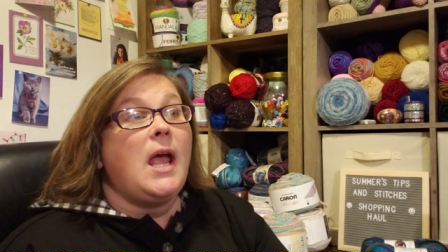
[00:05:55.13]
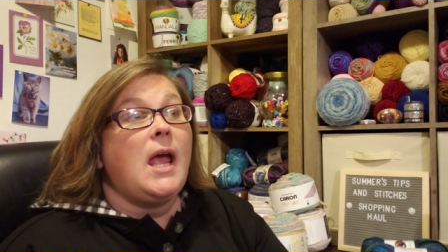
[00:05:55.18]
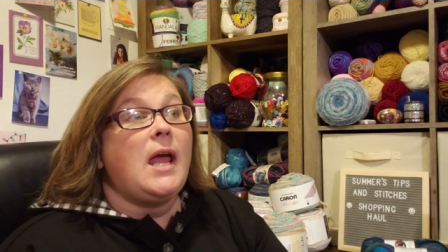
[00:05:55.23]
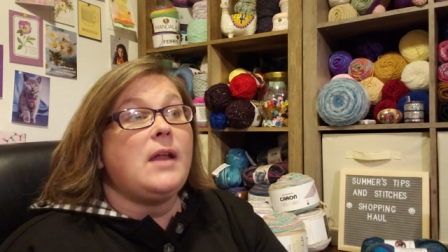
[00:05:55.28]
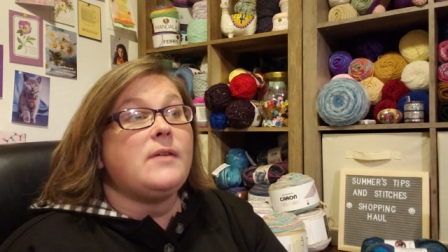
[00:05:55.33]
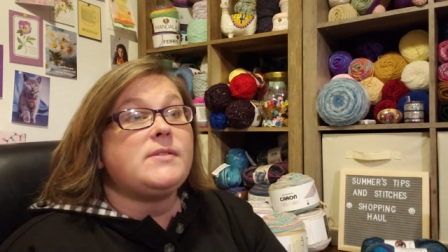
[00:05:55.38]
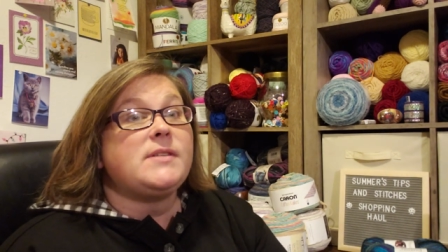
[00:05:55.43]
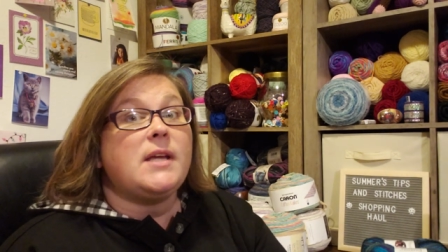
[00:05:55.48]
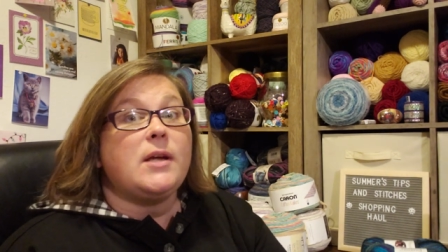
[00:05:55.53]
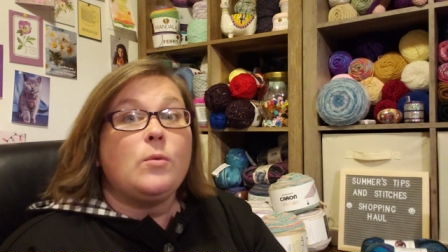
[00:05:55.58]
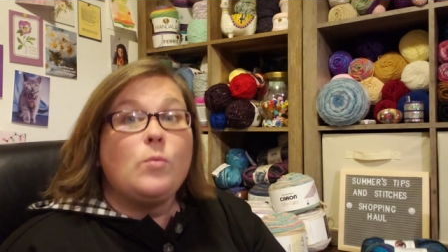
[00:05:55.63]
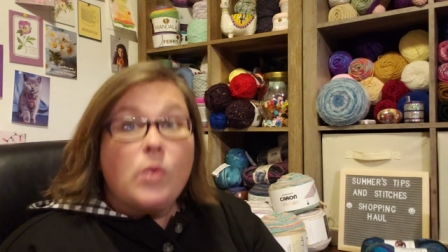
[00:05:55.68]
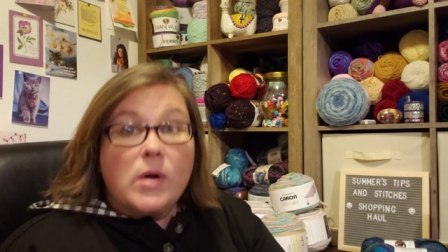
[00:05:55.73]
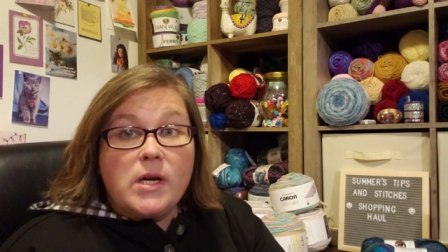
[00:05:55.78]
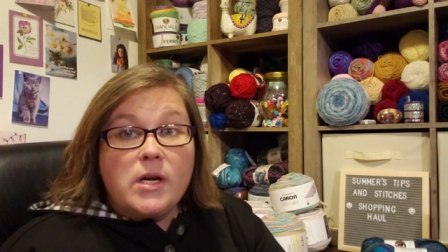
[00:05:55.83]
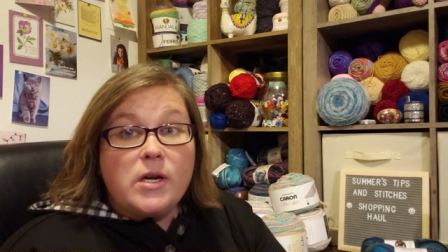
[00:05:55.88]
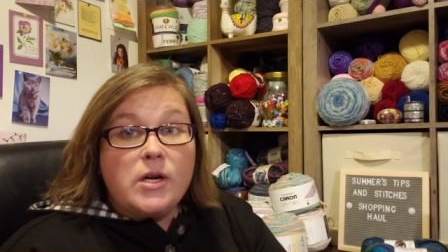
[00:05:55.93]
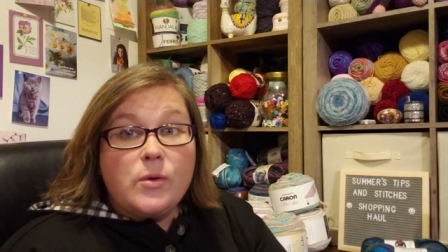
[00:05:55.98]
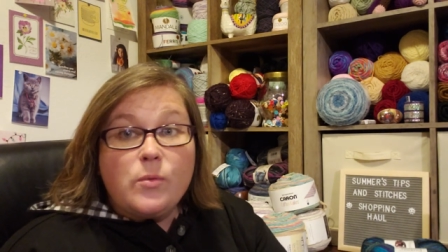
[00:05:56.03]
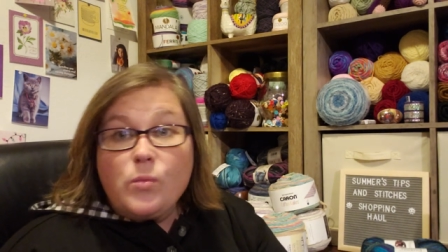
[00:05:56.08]
And I was like,
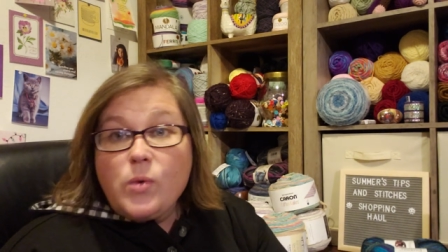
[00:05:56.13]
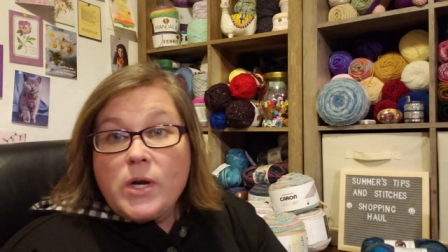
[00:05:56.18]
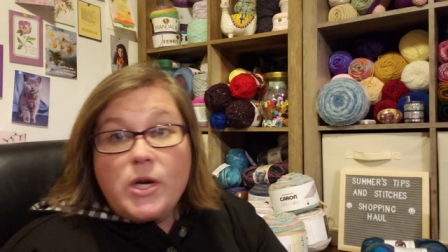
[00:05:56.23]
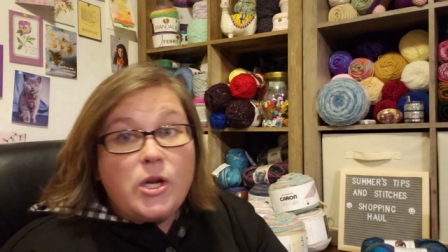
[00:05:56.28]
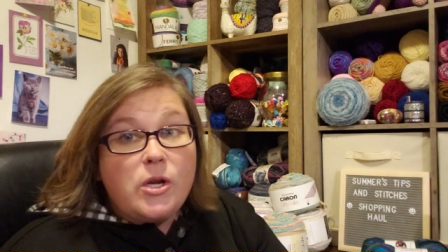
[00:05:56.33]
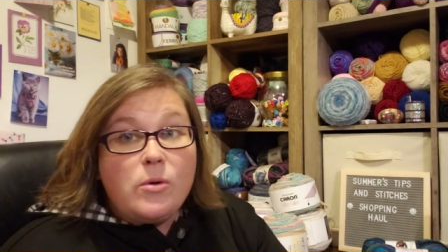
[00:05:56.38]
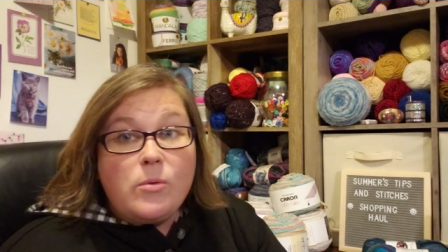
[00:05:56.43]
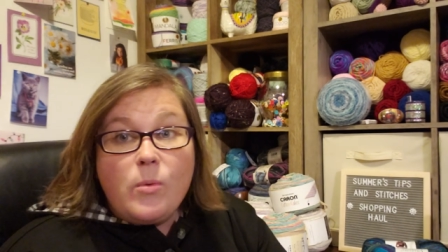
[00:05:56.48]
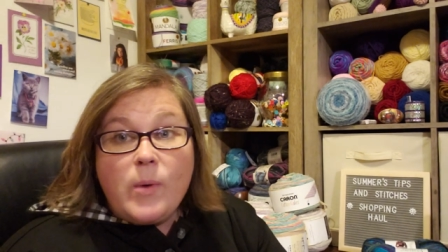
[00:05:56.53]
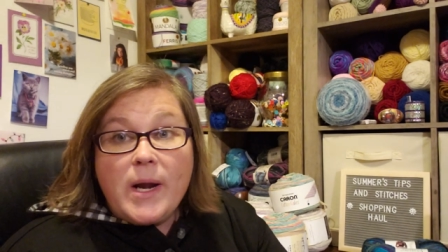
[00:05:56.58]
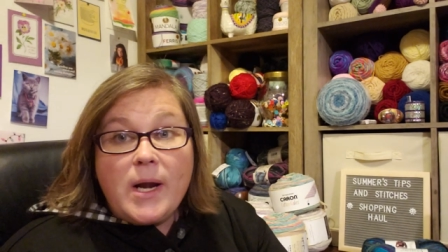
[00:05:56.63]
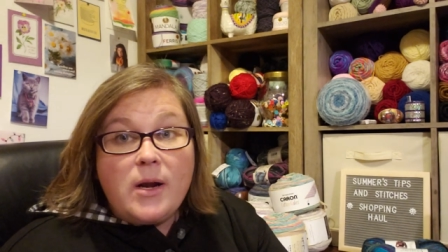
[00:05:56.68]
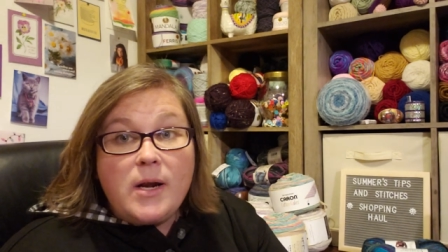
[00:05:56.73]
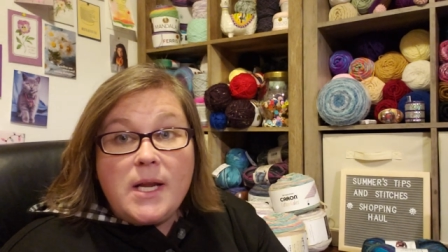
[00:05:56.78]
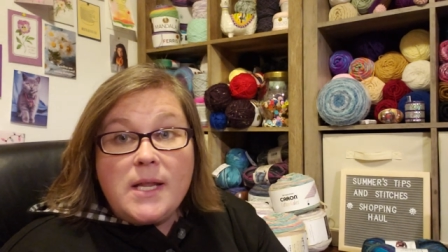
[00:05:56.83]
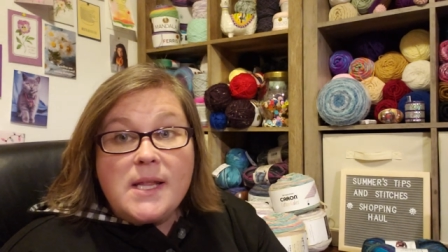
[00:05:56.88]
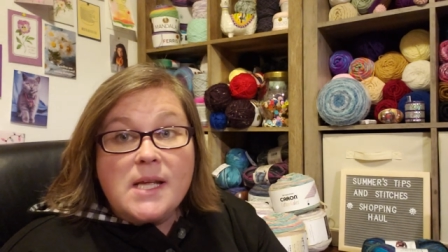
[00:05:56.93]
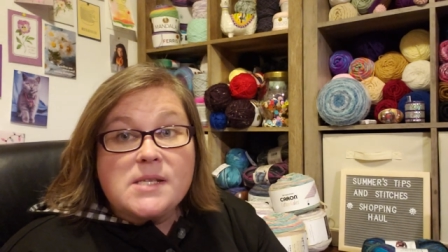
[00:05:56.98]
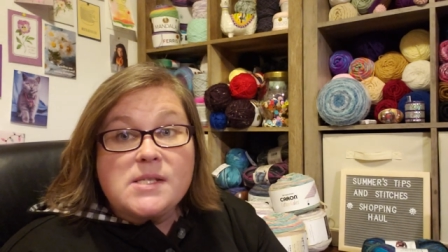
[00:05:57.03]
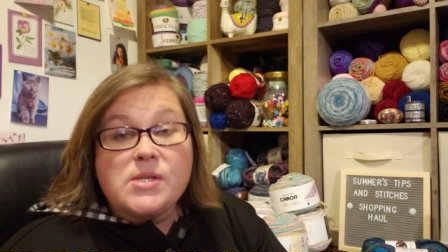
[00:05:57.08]
Where, what are you
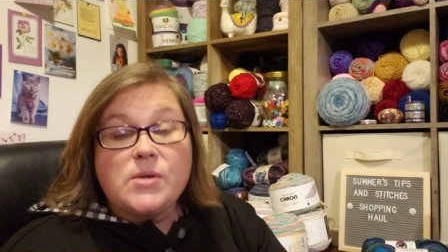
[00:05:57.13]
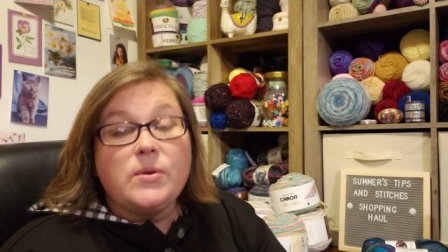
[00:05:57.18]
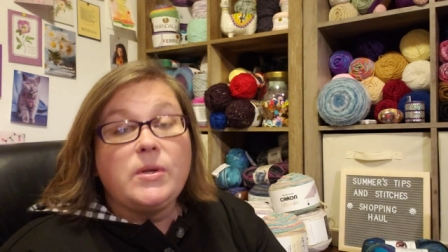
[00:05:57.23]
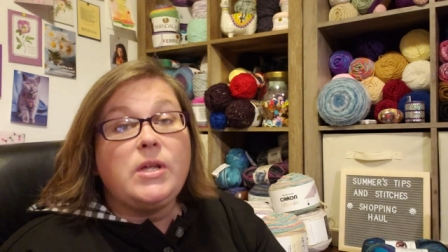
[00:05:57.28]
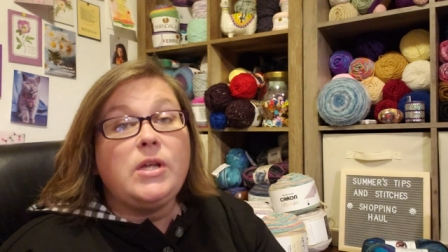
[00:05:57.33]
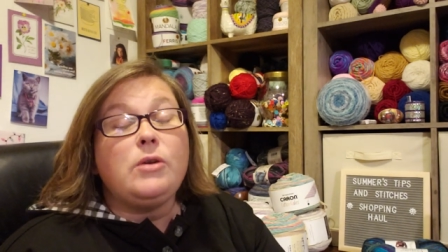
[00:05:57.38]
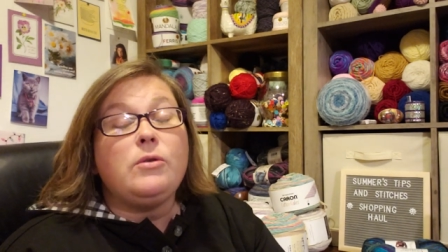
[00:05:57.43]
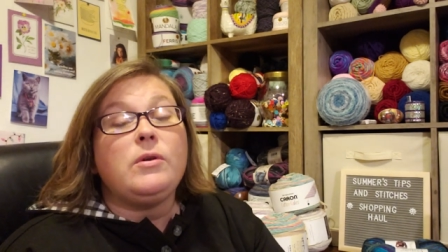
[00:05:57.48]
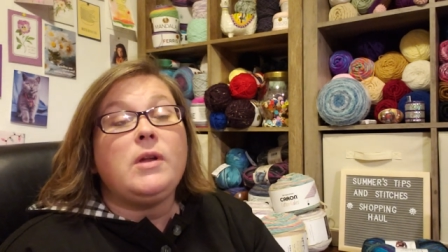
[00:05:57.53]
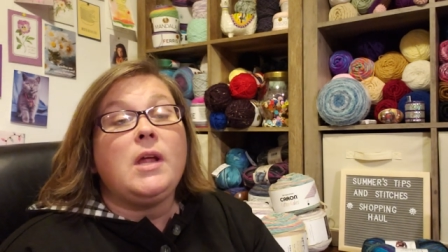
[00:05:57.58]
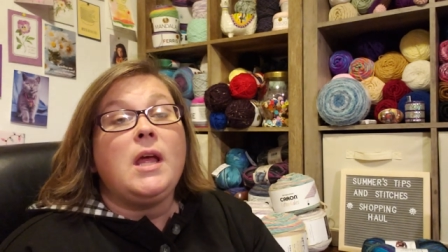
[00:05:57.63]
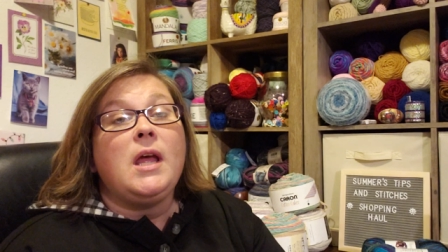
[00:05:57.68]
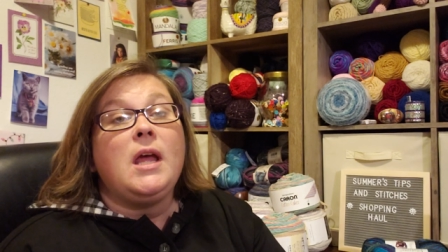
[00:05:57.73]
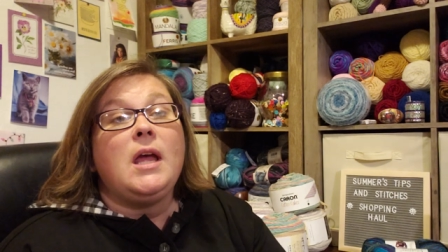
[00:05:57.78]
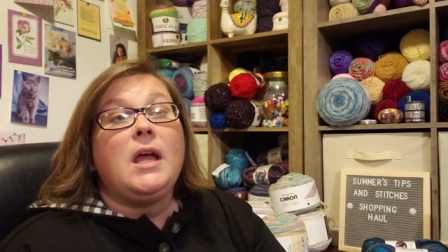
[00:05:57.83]
wearing? That's so cute.